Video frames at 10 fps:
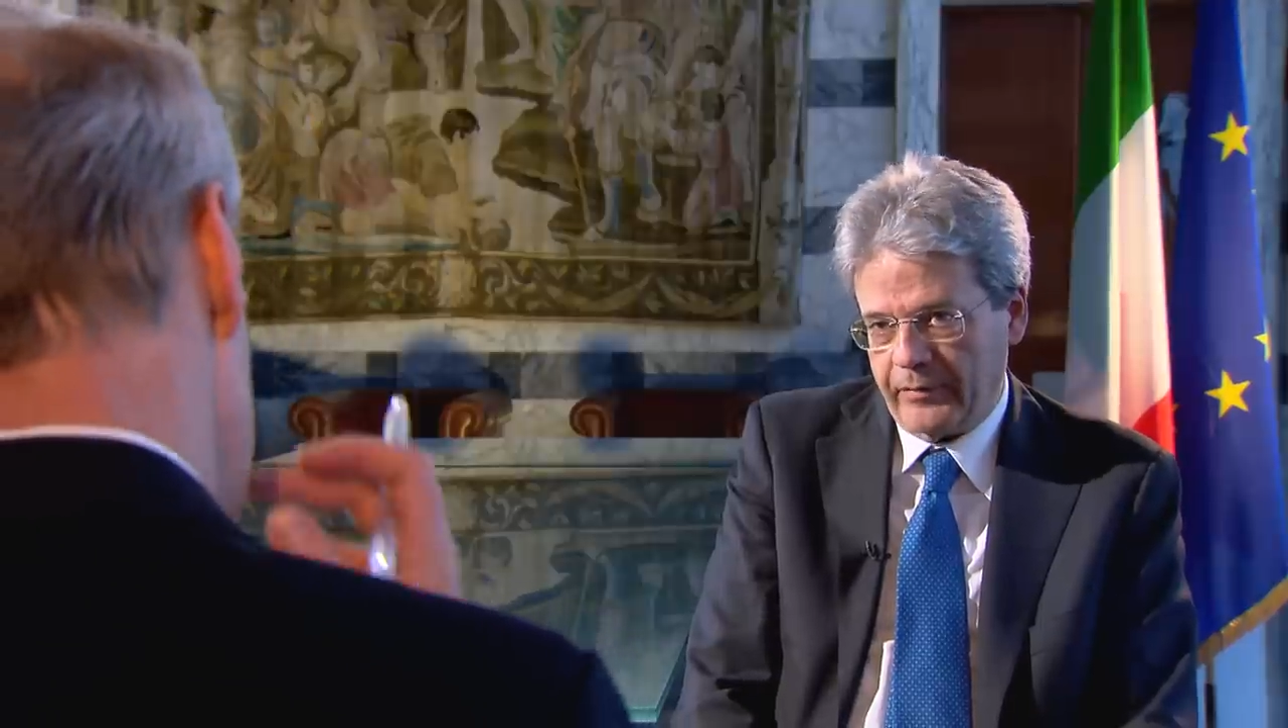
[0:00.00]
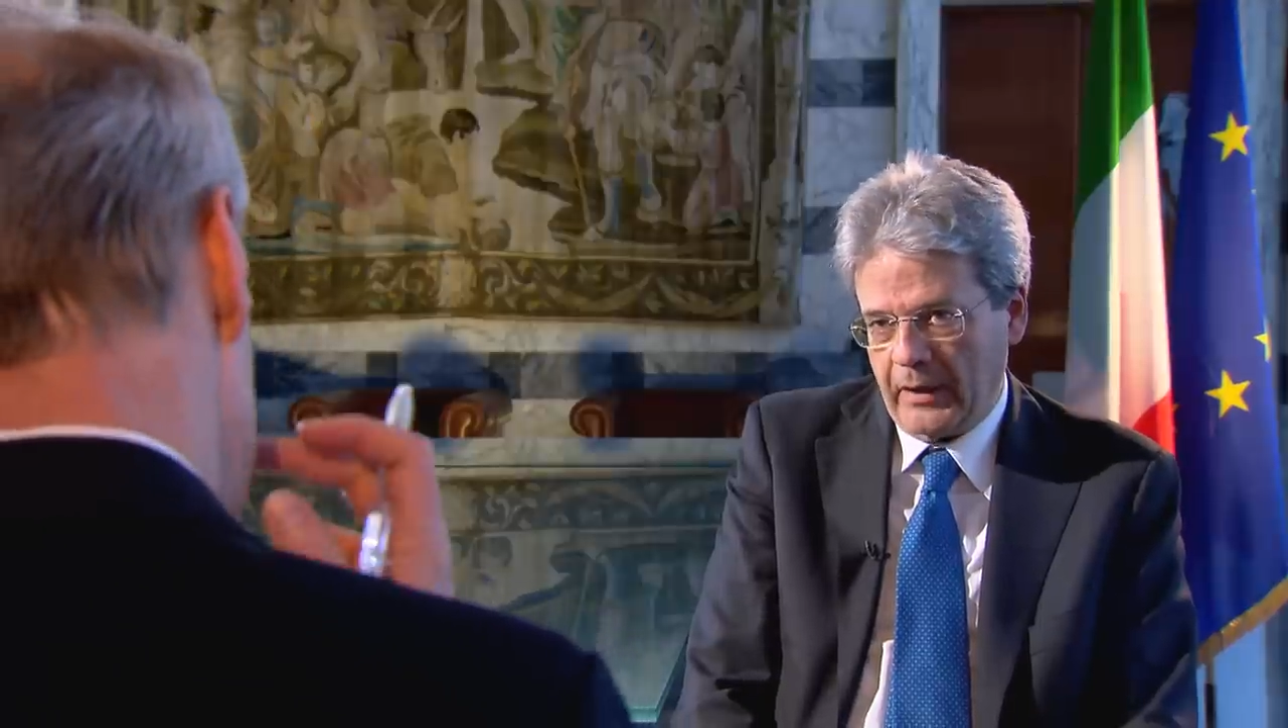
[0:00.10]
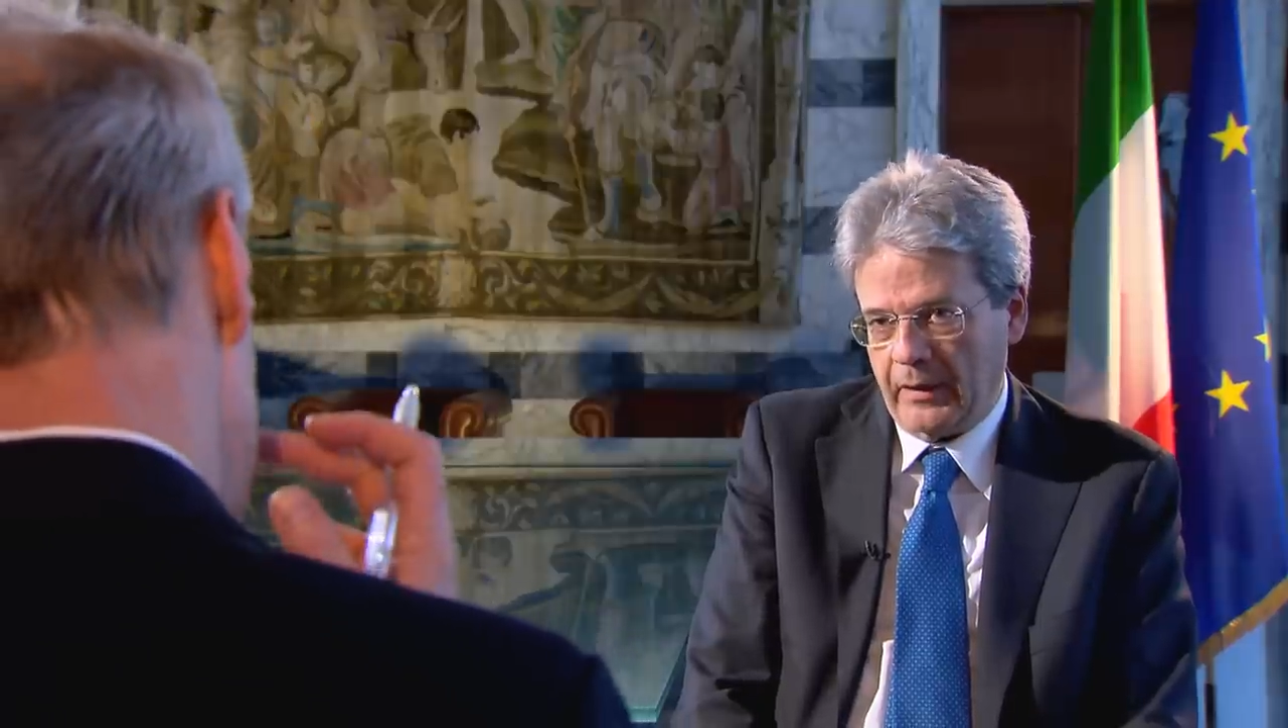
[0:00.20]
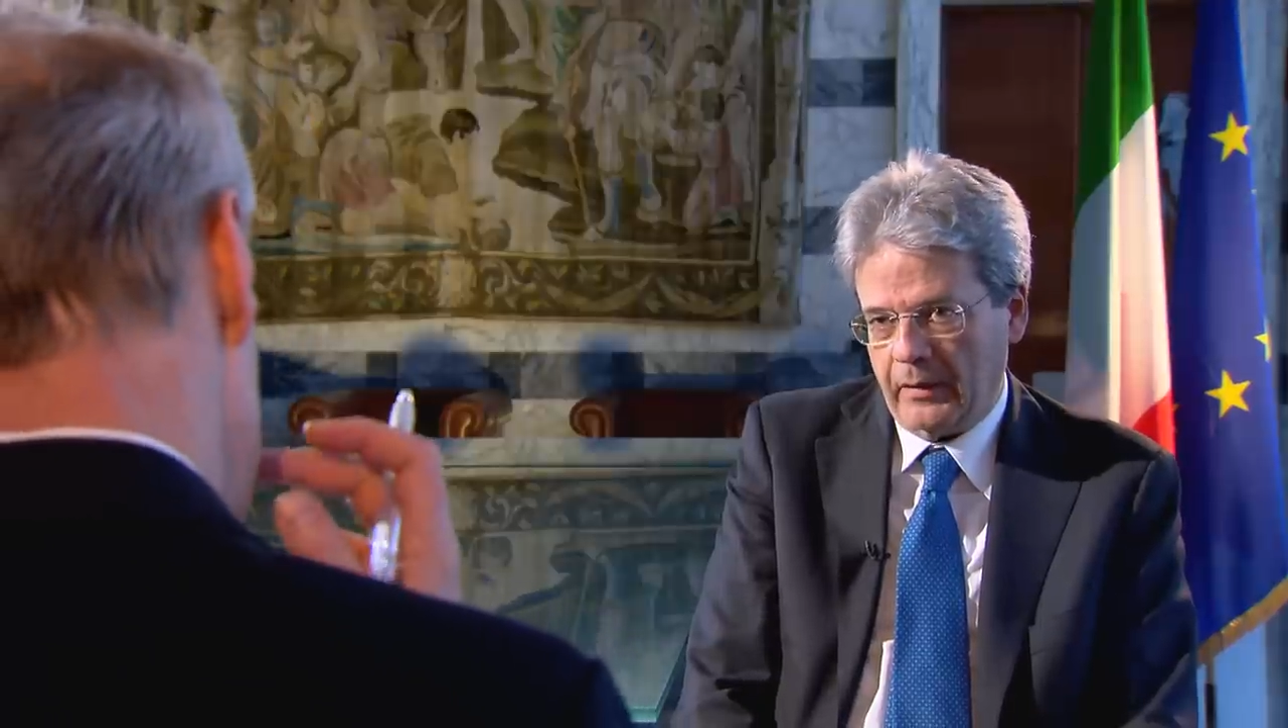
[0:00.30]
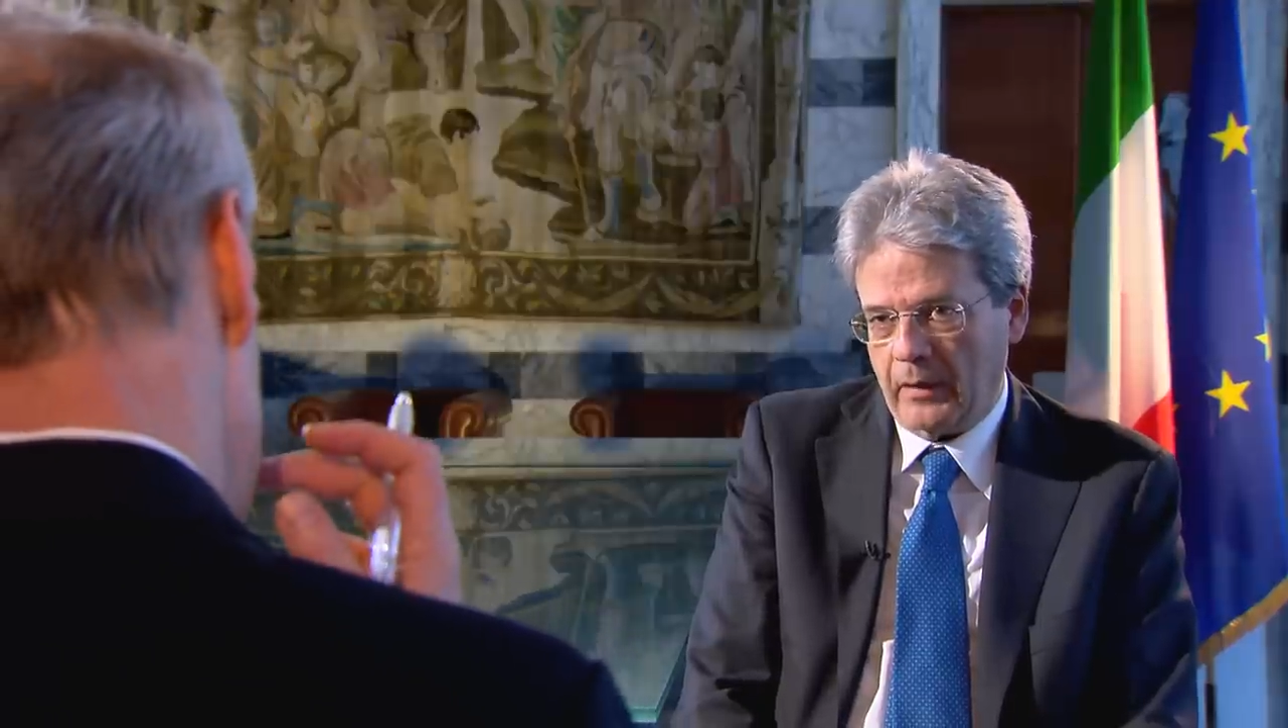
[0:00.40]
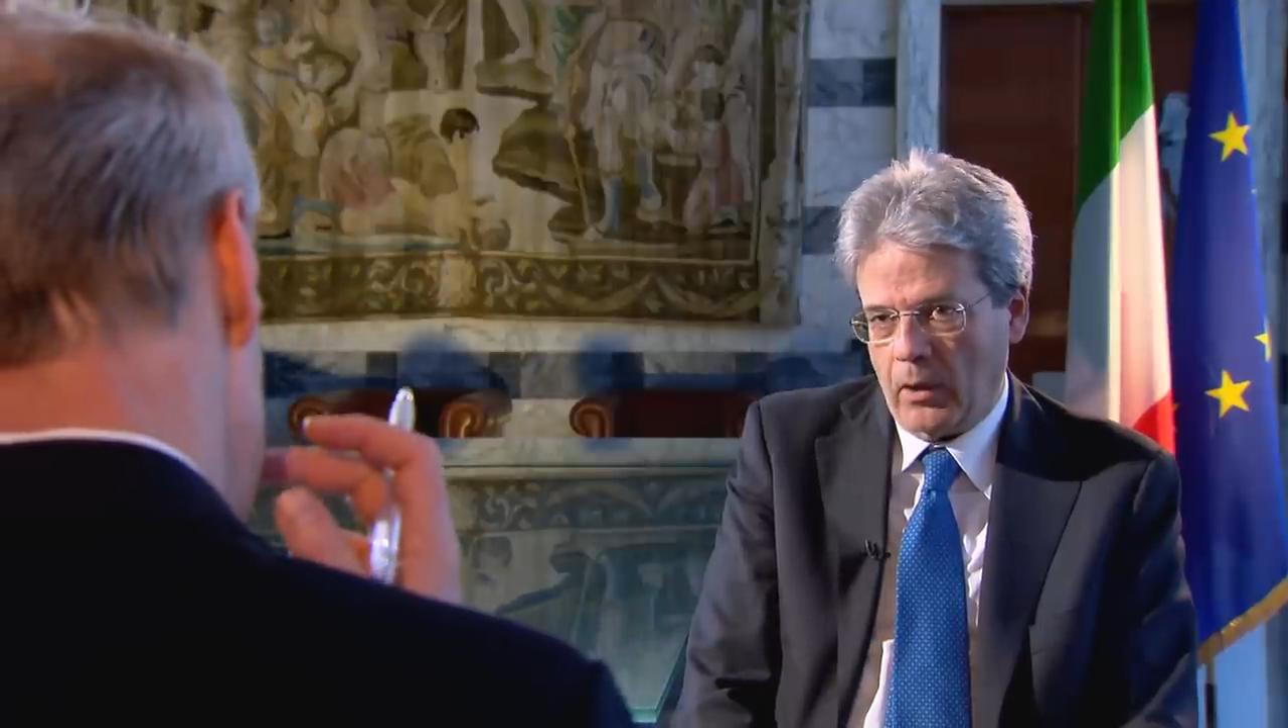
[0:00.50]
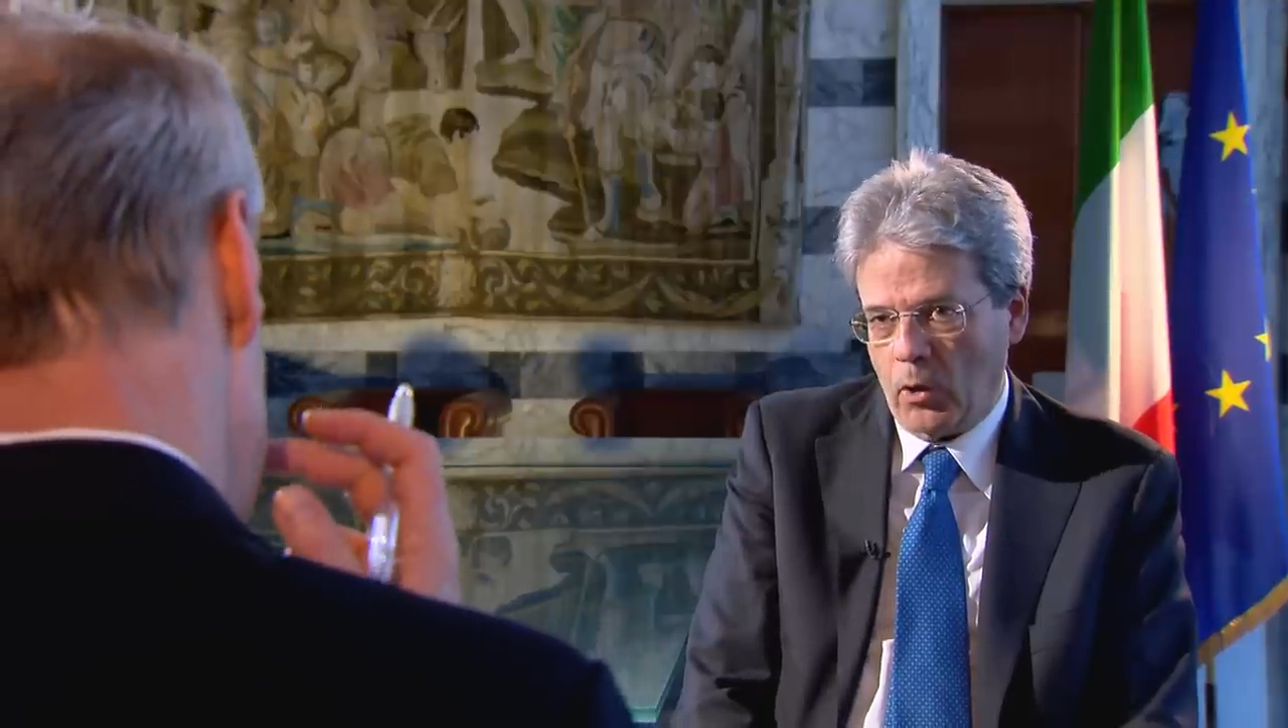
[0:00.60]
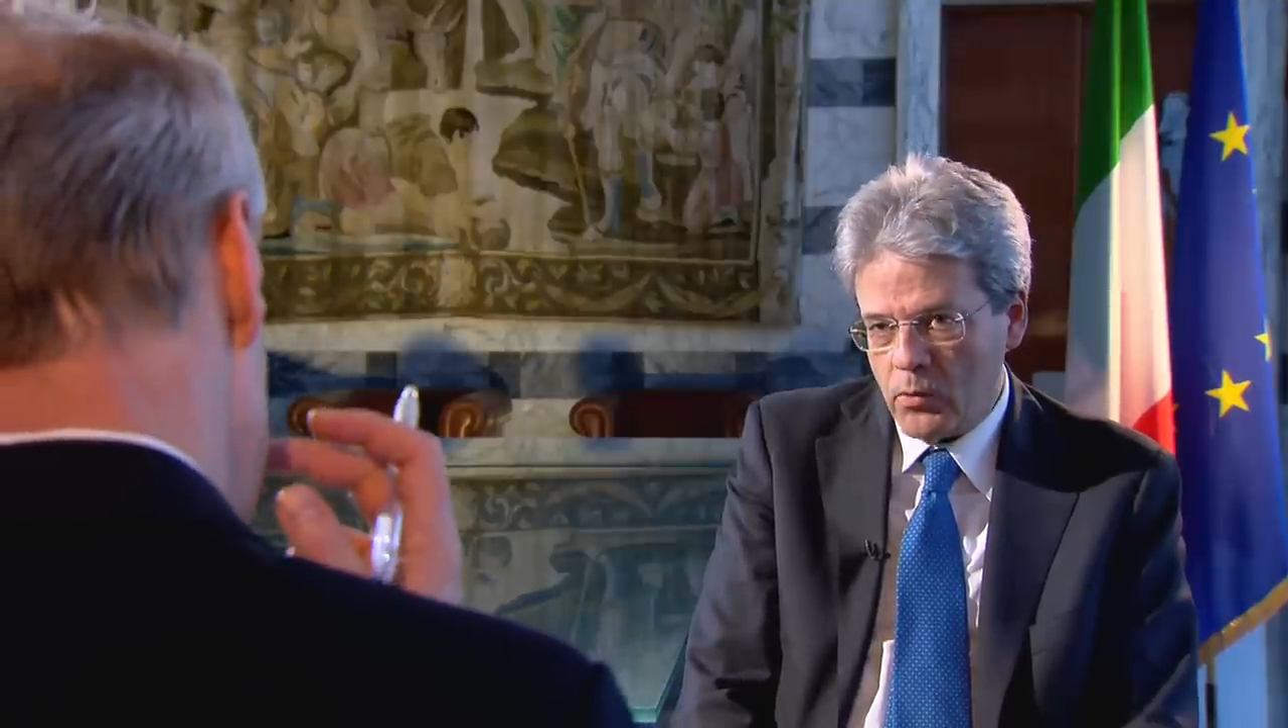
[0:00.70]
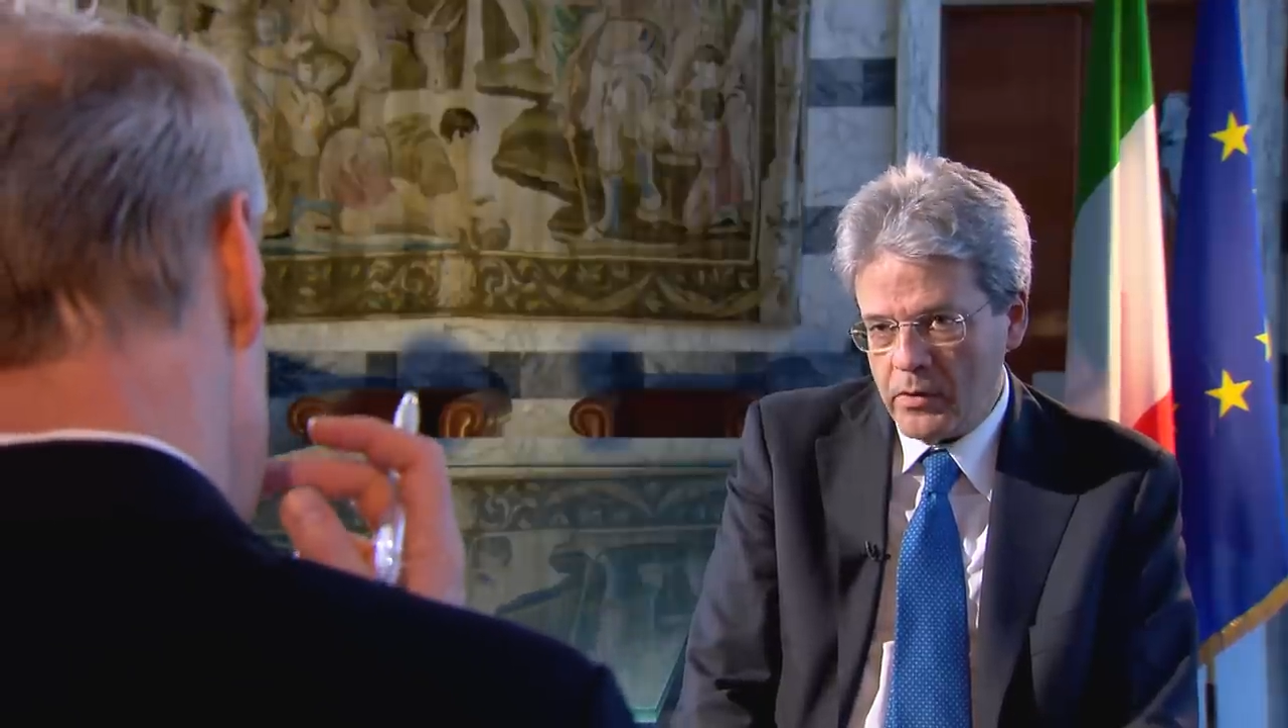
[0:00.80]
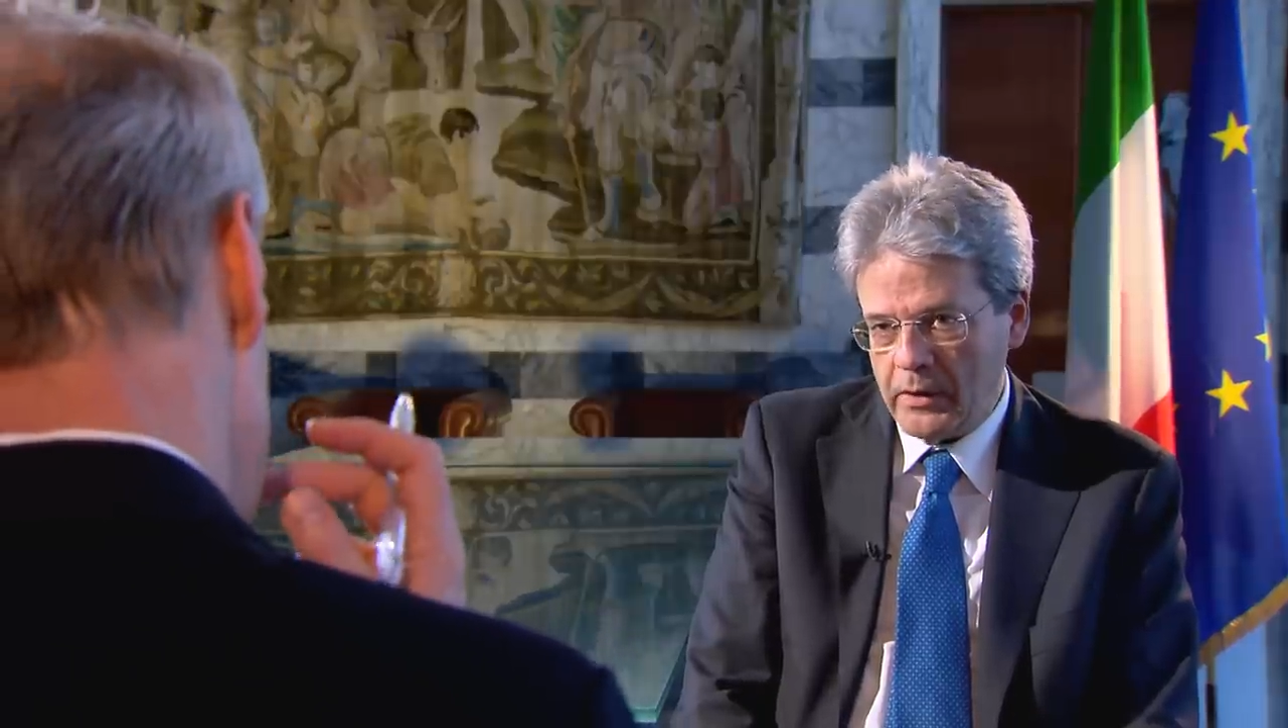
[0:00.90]
an
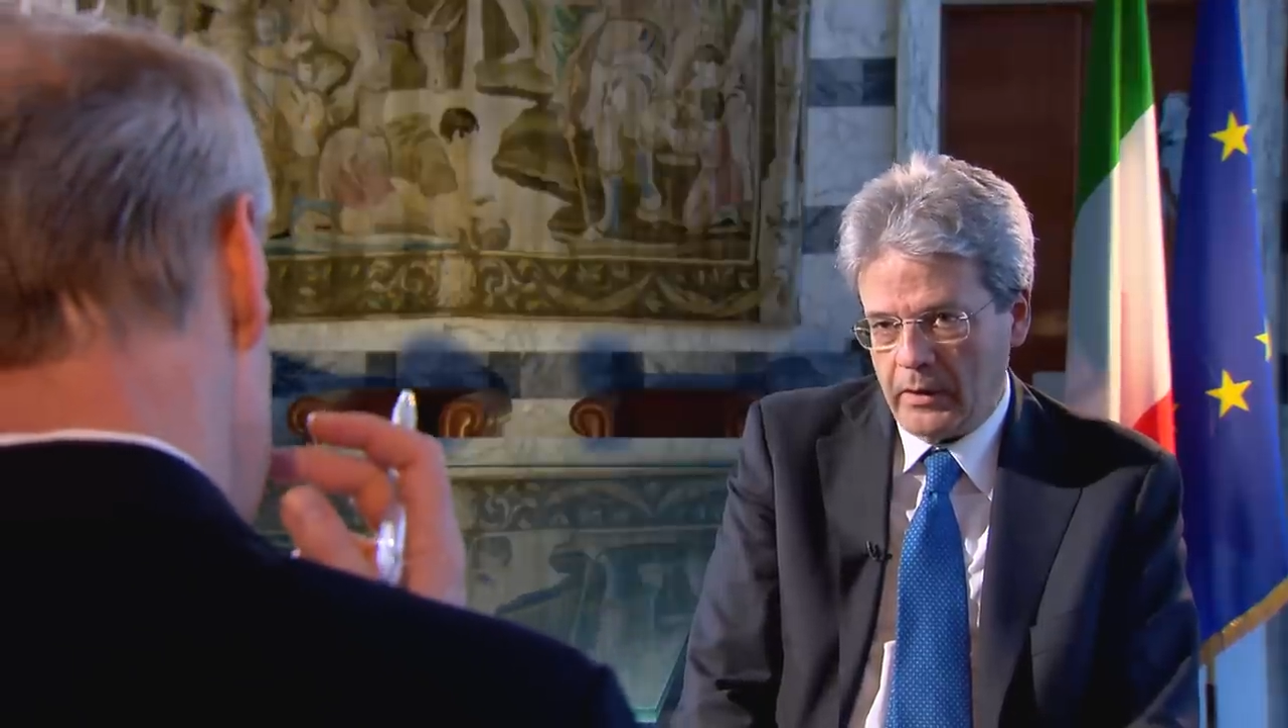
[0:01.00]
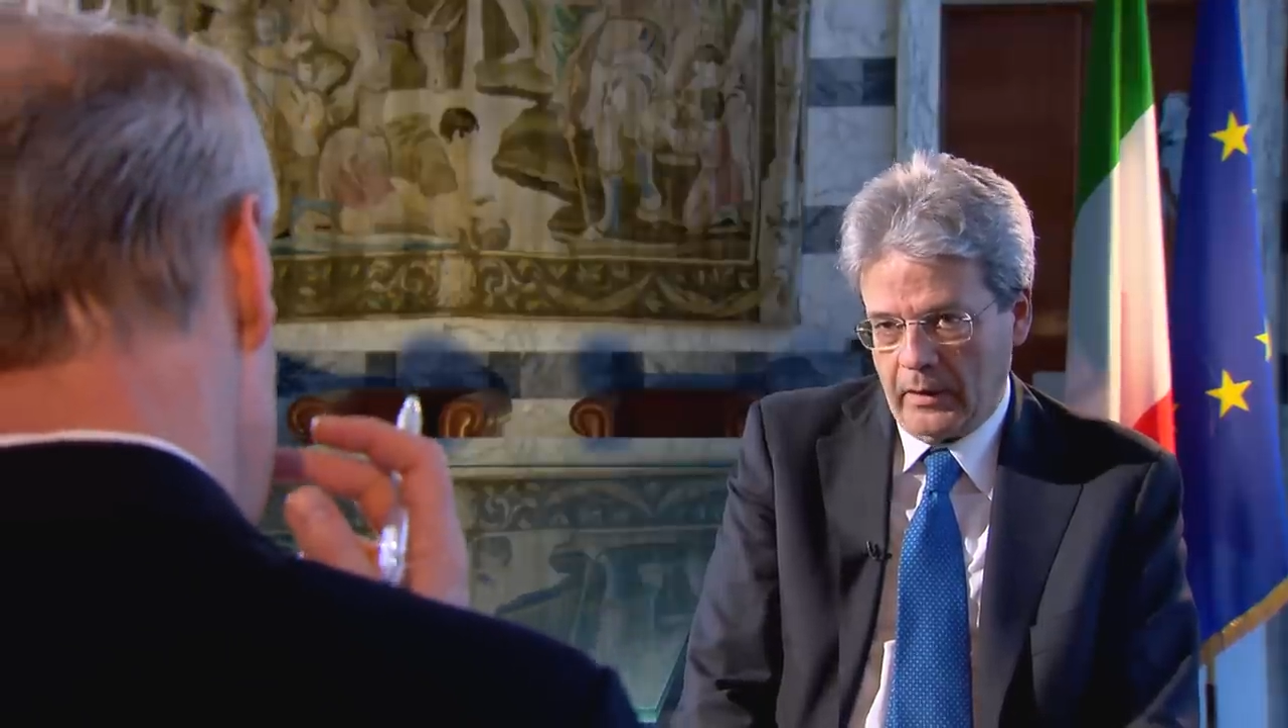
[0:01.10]
only